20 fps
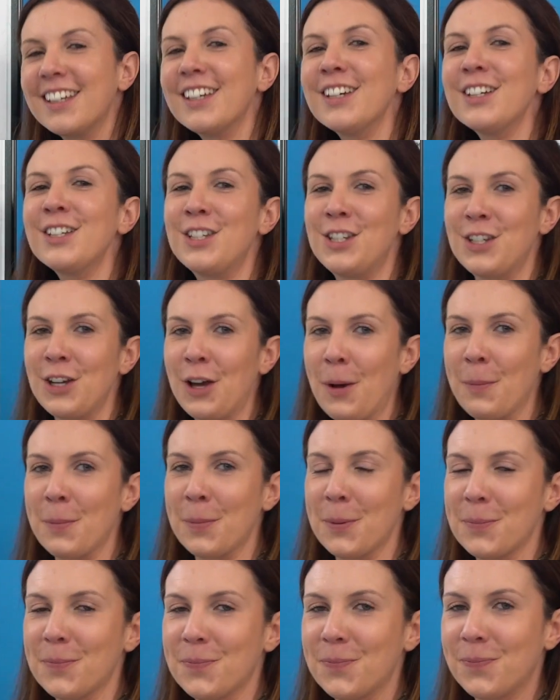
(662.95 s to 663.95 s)
Good job.
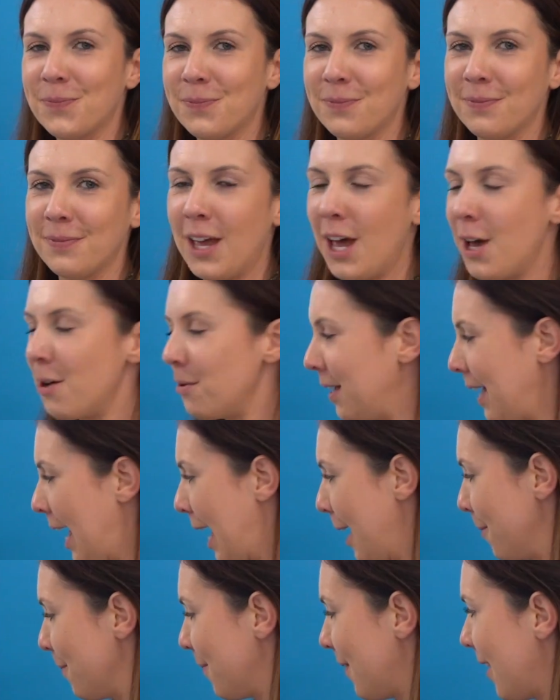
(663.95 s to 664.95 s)

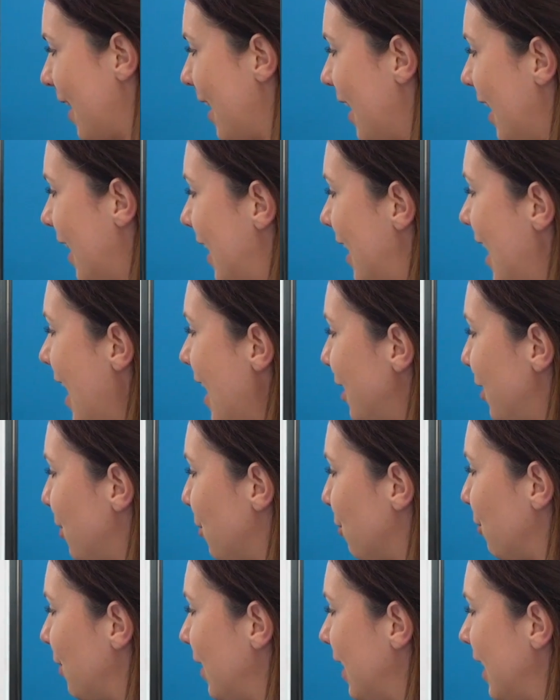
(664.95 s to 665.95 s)
Okay, let's
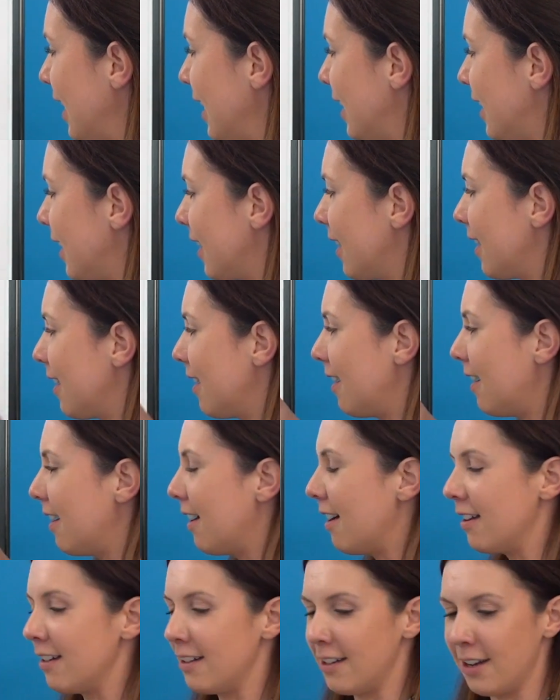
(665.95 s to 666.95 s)
read
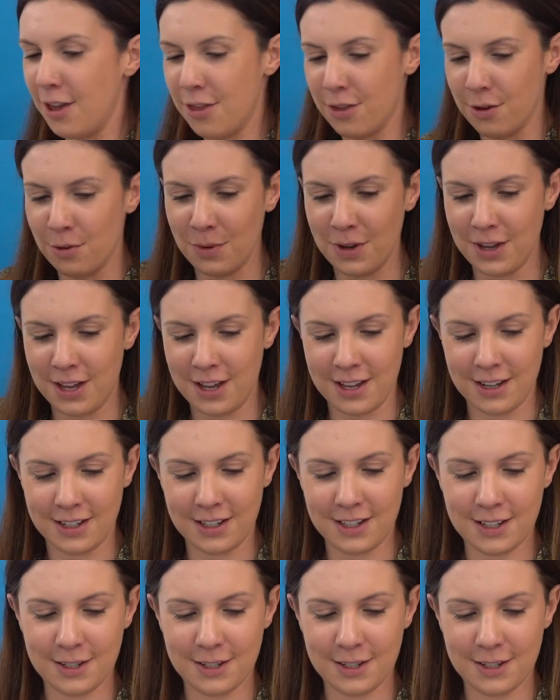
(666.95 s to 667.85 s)
another word.